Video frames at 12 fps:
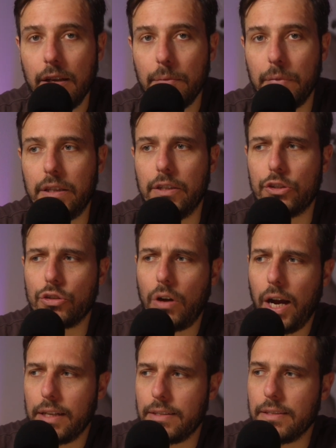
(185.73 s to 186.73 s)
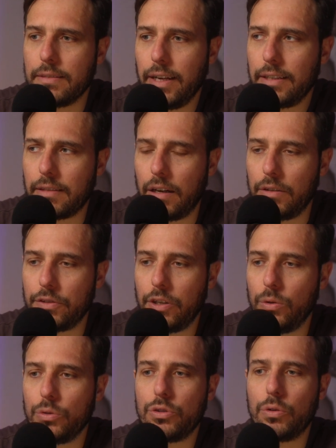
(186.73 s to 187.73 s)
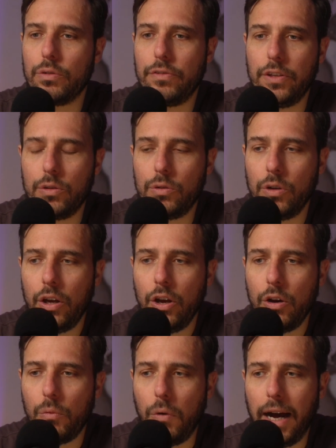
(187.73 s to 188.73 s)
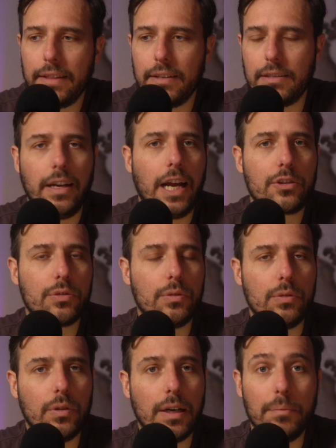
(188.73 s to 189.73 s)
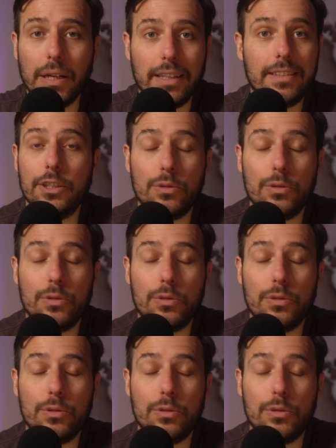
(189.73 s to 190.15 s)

but the trines and sextiles can also reveal why there's a natural ability